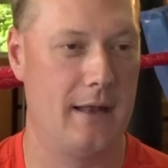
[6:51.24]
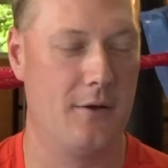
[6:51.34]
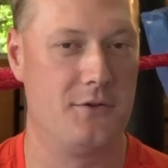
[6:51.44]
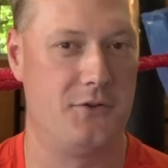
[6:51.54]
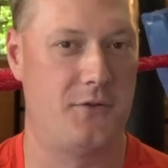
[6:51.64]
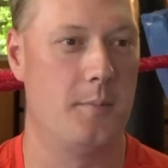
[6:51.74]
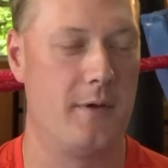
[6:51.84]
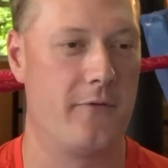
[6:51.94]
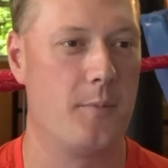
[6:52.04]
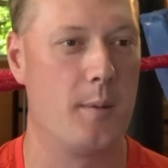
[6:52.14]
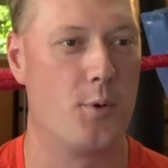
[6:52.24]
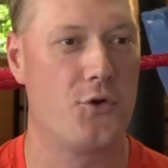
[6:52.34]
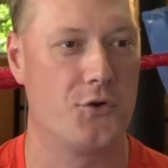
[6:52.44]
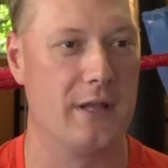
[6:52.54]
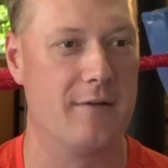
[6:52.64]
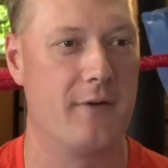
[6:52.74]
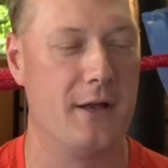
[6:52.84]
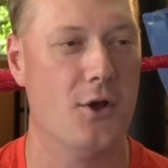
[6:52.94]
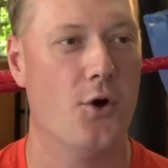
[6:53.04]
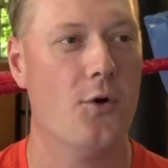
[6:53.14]
I know just, I mean, for me personally, if I
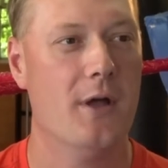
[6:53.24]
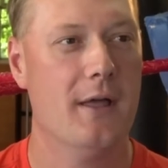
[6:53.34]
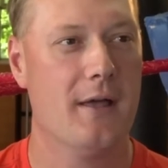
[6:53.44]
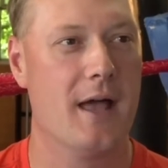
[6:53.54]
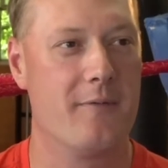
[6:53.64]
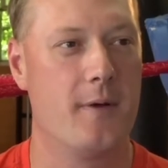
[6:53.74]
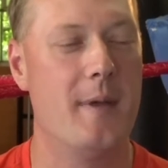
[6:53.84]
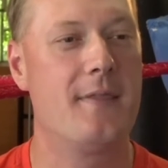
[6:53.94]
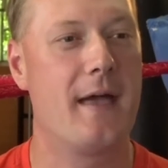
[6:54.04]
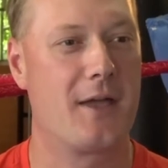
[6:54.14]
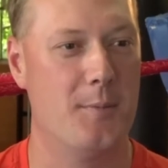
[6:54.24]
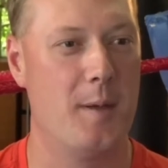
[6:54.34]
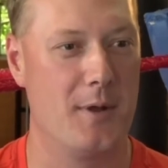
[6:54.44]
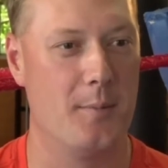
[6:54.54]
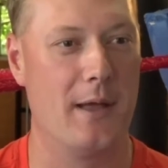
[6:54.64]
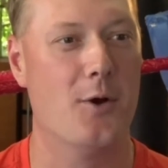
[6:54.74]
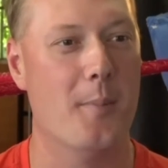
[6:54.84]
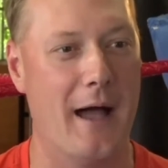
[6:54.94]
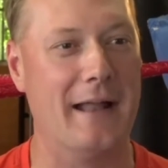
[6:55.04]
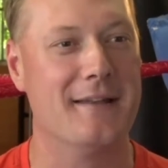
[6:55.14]
know, uh, if I make that commitment in my own
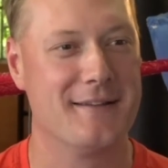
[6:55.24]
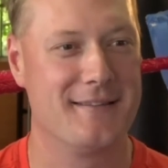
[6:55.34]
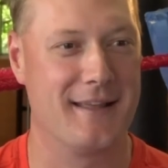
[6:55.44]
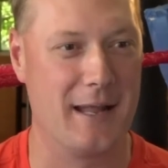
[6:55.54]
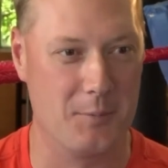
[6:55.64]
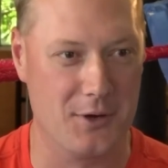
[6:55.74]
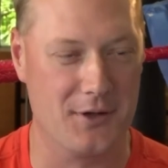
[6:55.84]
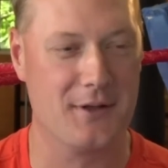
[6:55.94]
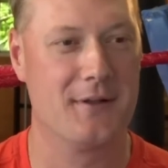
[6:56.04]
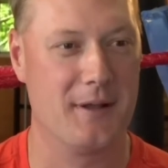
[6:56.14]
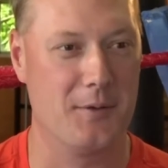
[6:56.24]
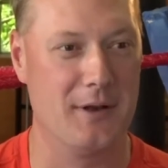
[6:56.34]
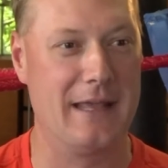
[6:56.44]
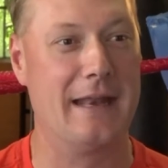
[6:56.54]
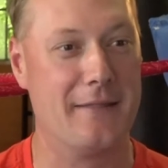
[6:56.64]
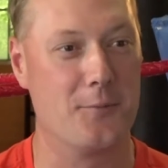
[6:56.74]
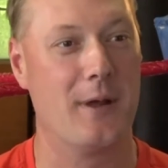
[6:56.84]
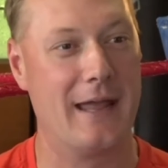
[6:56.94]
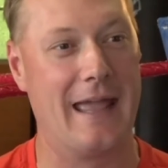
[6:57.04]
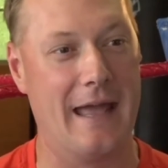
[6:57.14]
mind that I'm gonna, I'm gonna get in the
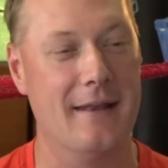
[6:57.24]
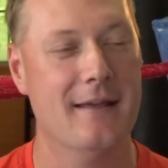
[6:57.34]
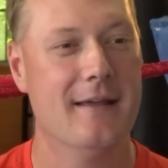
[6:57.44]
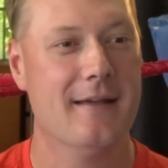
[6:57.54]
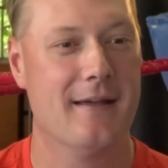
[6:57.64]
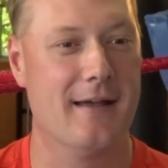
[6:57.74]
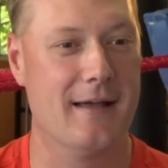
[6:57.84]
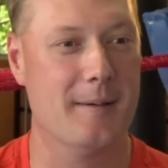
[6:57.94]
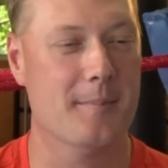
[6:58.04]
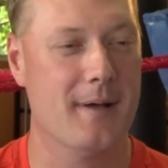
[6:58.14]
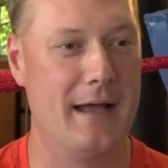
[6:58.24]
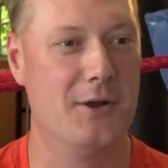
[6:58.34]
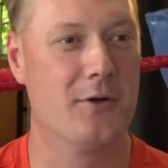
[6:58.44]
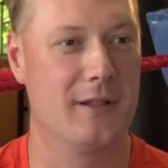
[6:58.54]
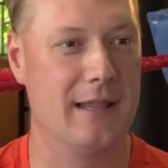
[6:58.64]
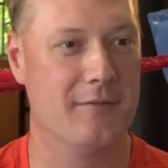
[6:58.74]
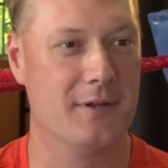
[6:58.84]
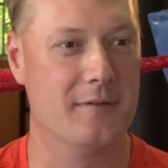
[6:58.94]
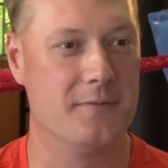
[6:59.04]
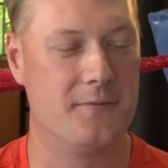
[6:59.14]
ring again, um, I know the level
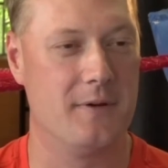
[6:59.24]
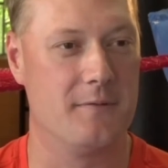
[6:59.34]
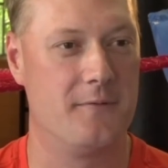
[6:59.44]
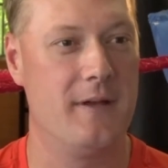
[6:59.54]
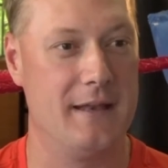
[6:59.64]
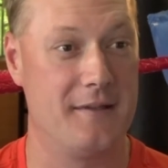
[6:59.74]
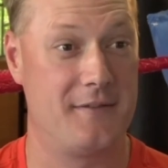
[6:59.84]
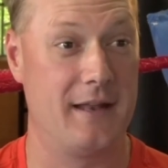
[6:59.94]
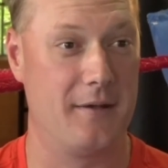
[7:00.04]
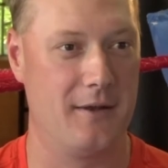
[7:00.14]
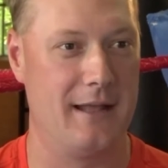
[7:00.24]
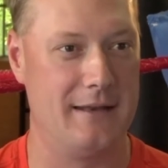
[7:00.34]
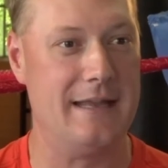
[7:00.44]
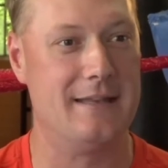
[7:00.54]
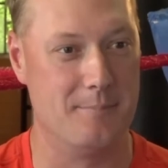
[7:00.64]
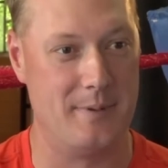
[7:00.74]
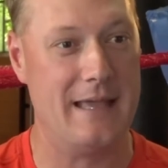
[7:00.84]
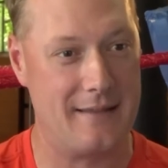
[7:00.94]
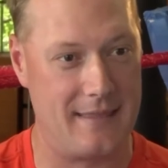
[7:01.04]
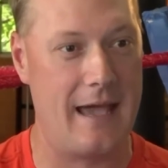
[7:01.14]
of, of fitness that I'm going to need to
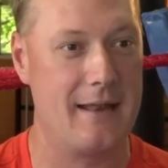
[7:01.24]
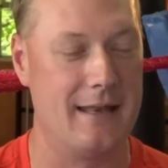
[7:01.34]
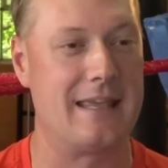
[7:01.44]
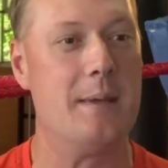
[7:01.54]
be at that, and it